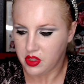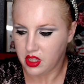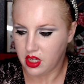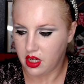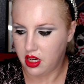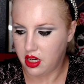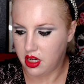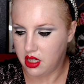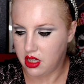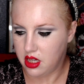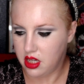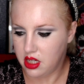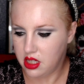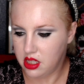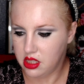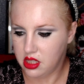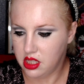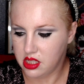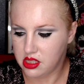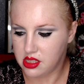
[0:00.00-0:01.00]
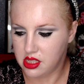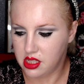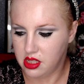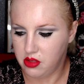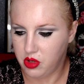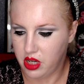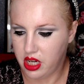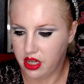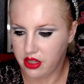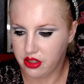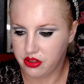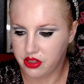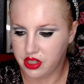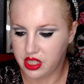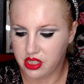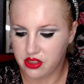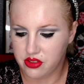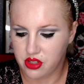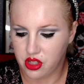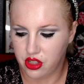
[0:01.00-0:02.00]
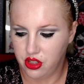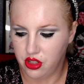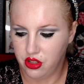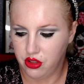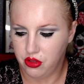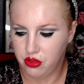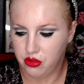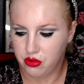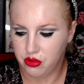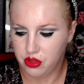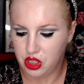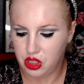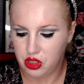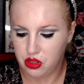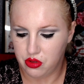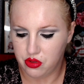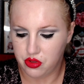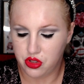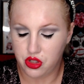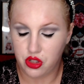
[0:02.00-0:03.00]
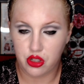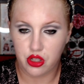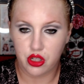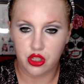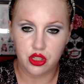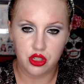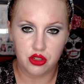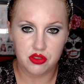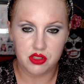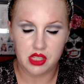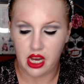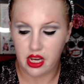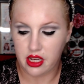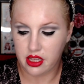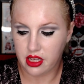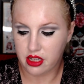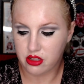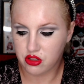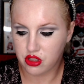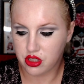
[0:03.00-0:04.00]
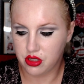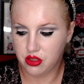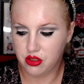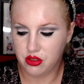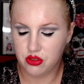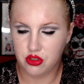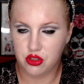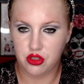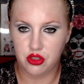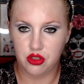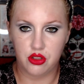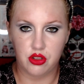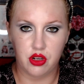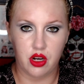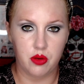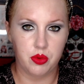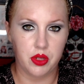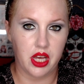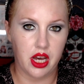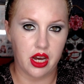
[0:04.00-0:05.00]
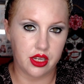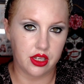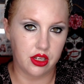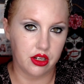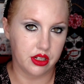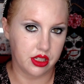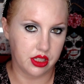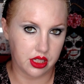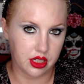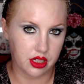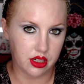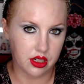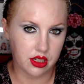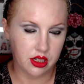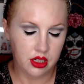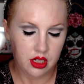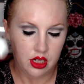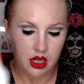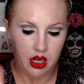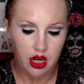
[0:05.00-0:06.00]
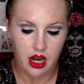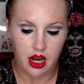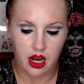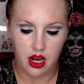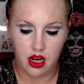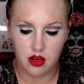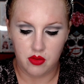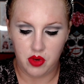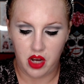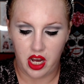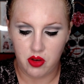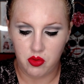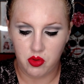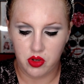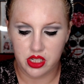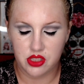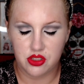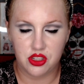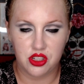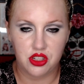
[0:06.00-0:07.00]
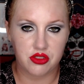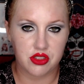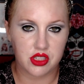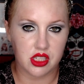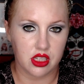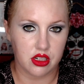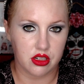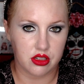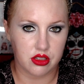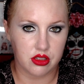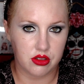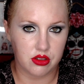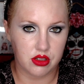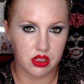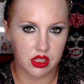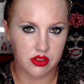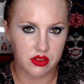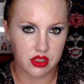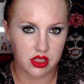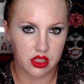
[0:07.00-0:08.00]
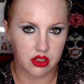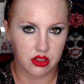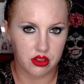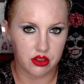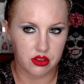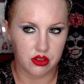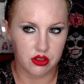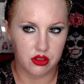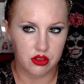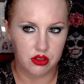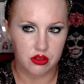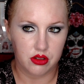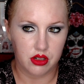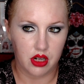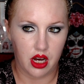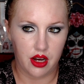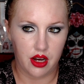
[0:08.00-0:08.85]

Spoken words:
Let's see, what other things could you use? You could use eyelash glue to apply your glitter. I wanted to use glitter glue because glitter glue